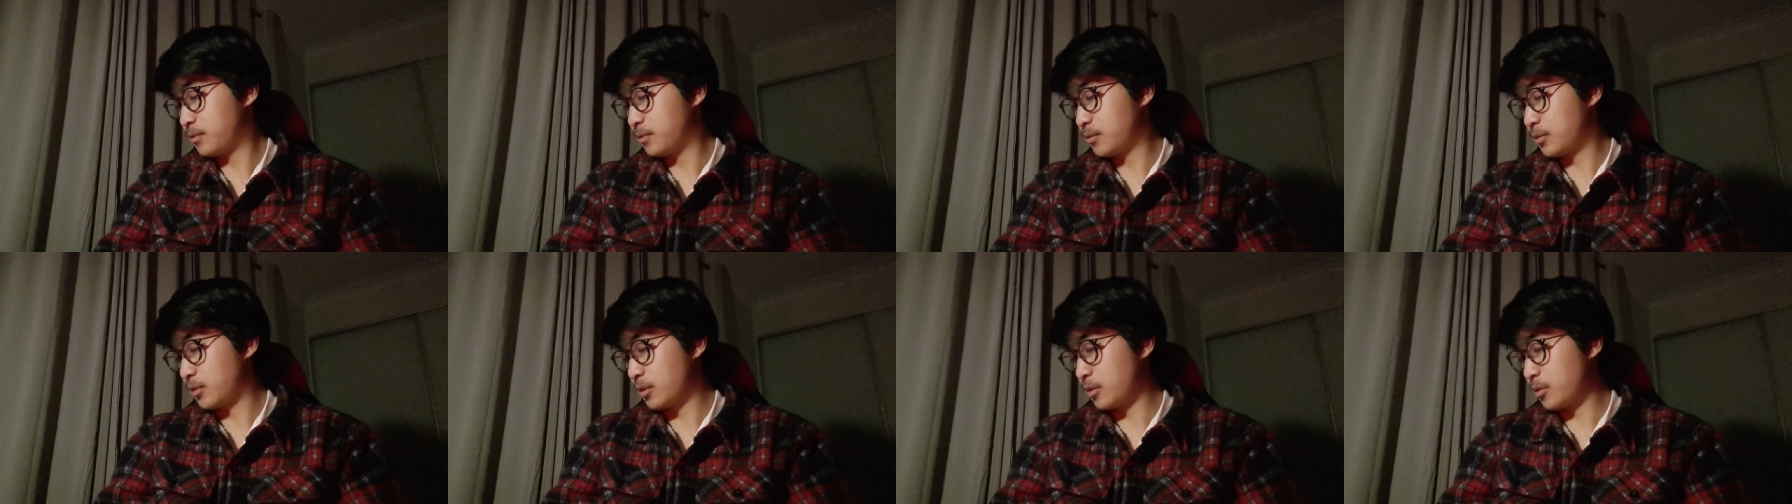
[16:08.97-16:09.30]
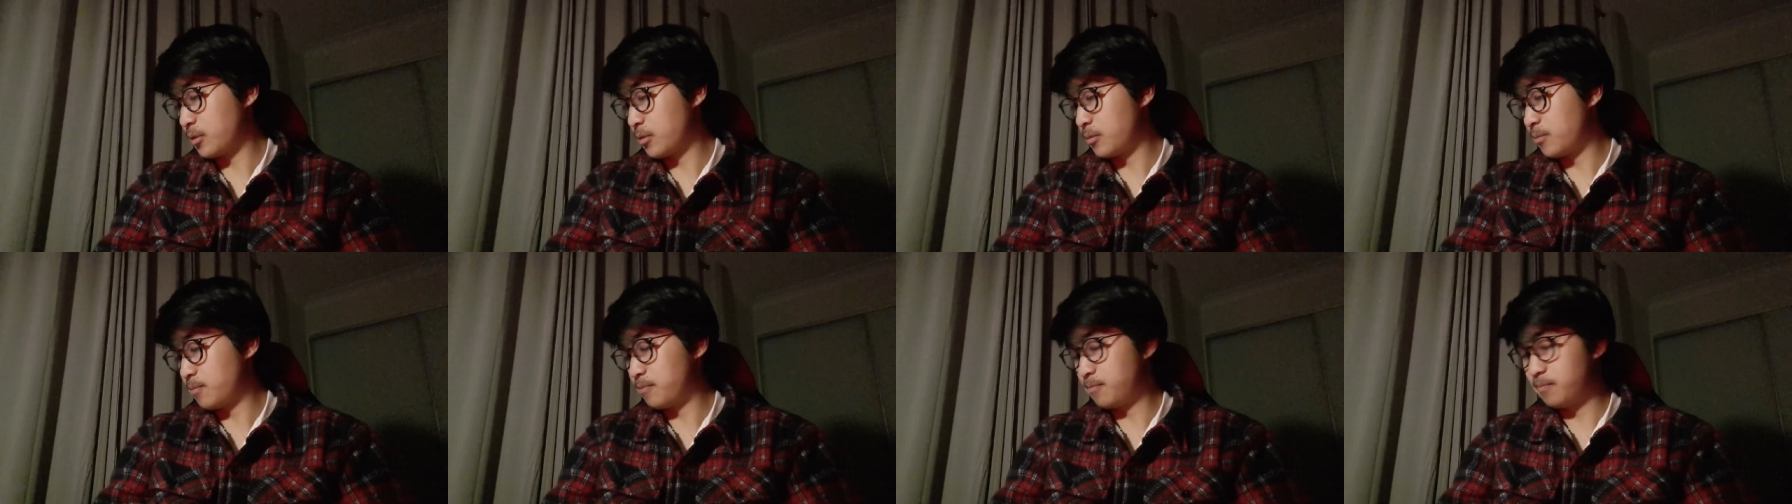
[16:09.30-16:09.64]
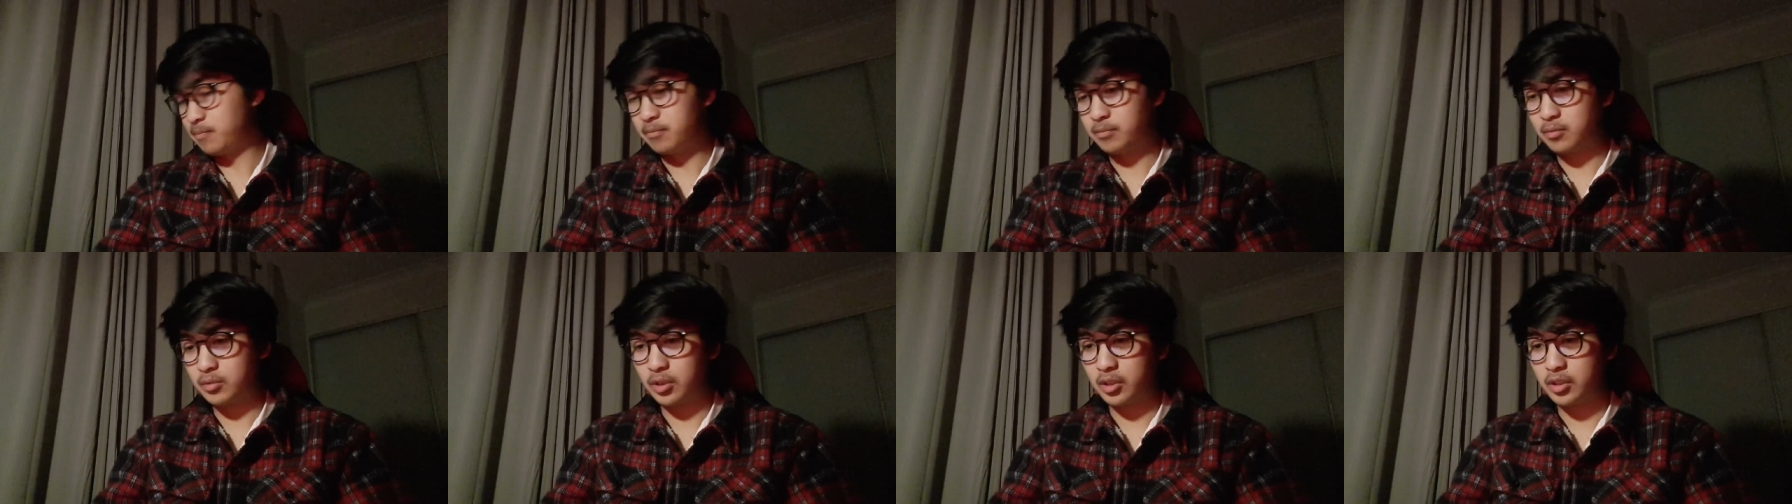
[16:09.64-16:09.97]
so
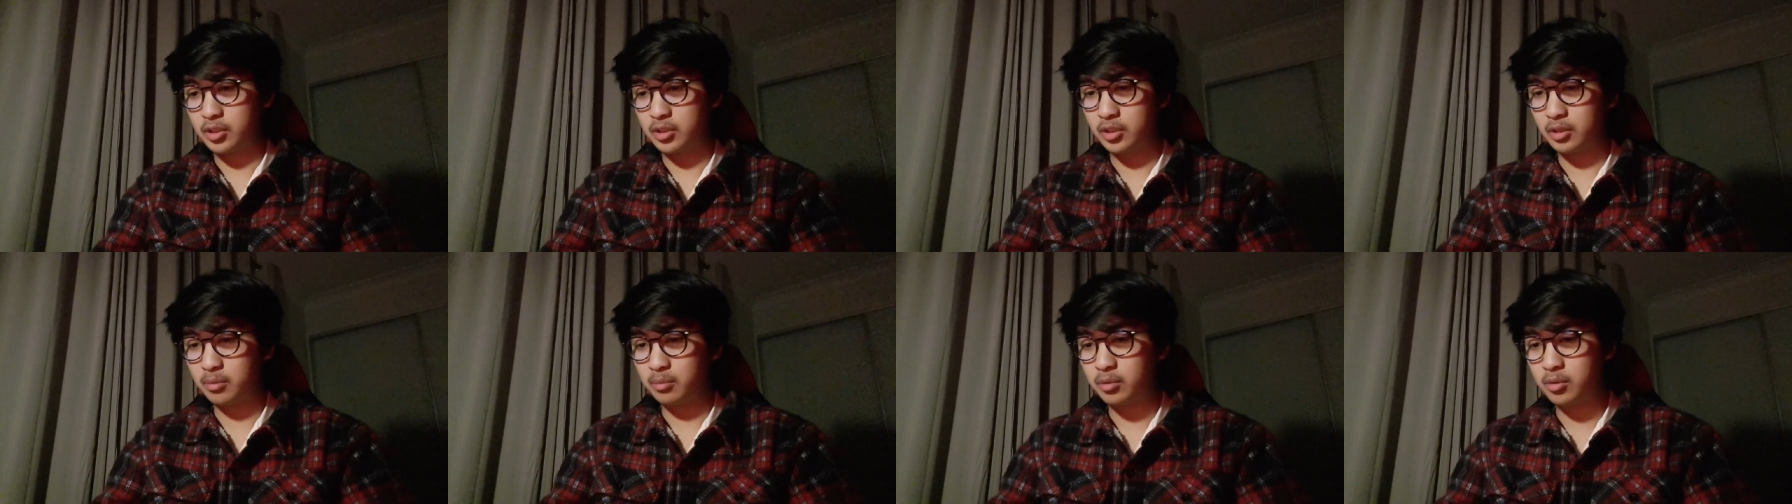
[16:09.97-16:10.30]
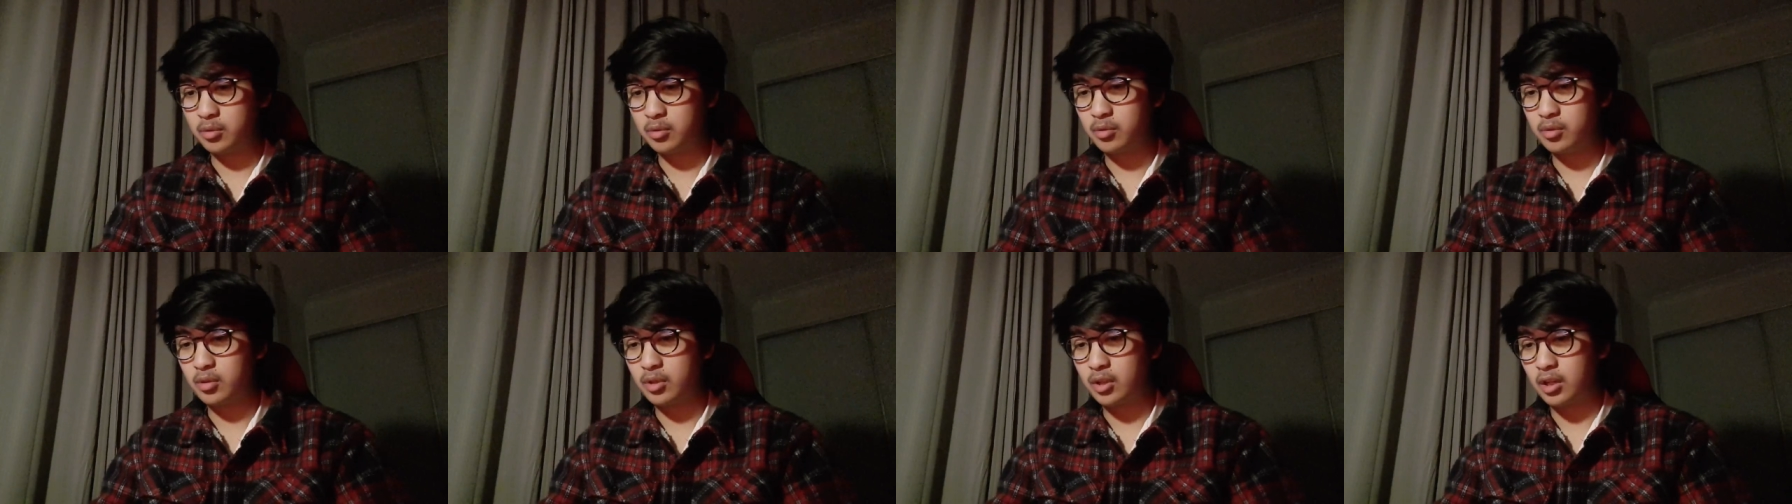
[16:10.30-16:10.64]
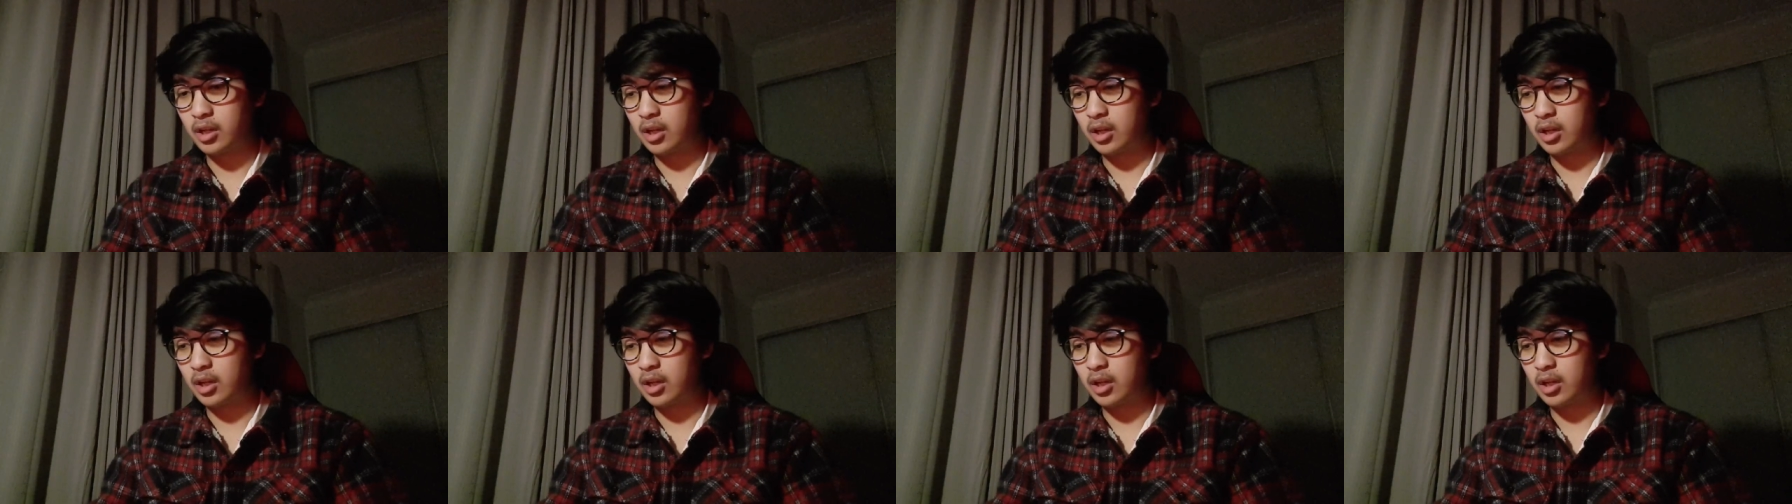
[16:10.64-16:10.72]
pretty simple.